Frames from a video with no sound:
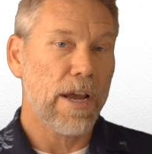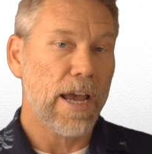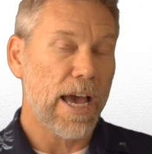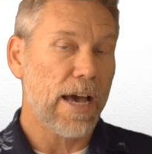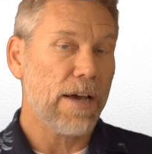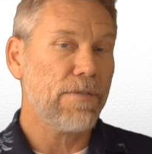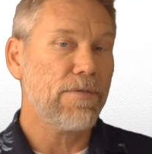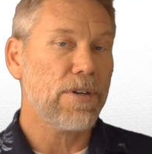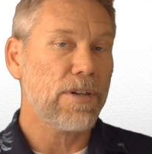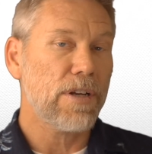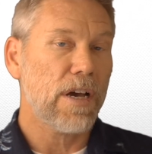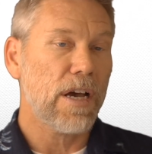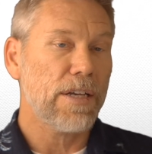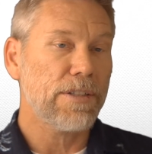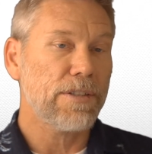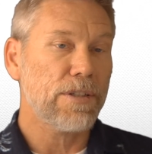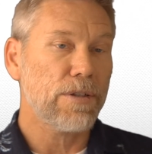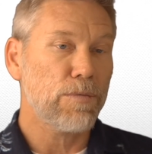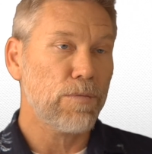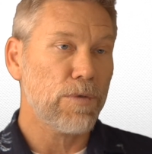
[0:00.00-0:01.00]

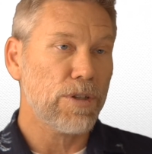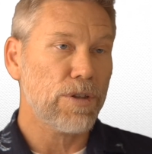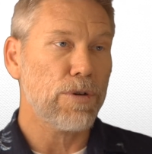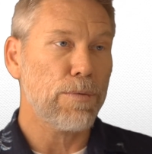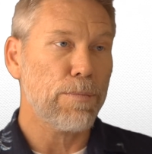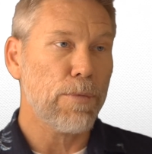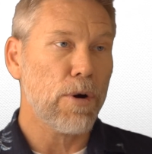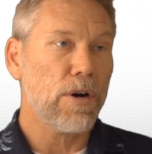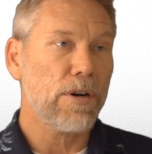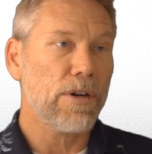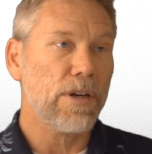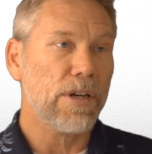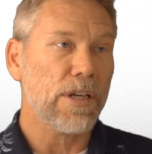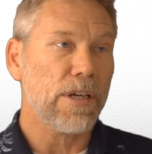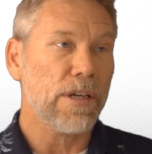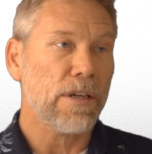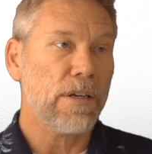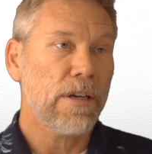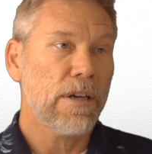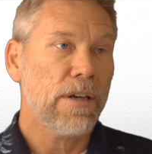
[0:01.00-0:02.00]
advertising and what they're
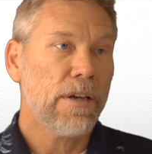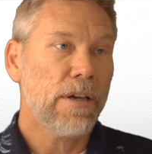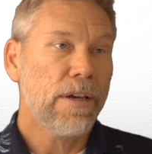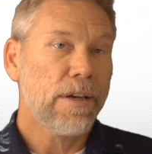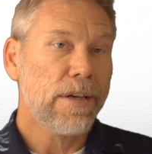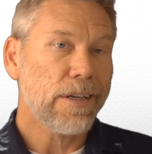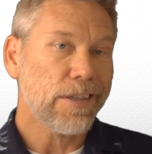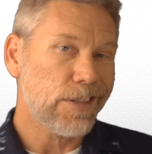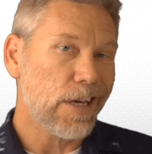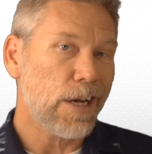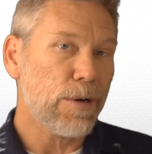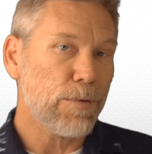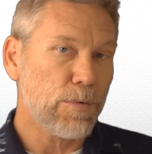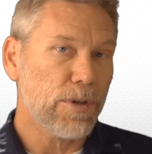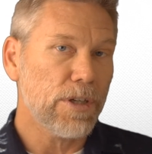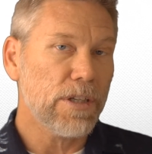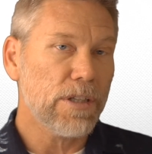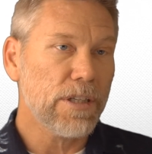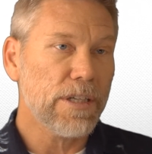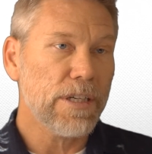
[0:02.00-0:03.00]
marketing, is that
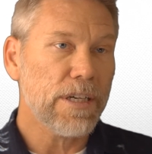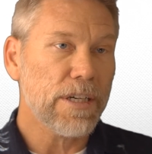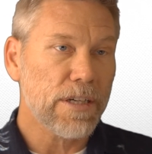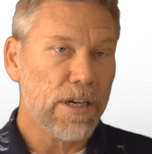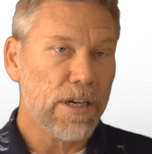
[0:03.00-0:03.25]
really a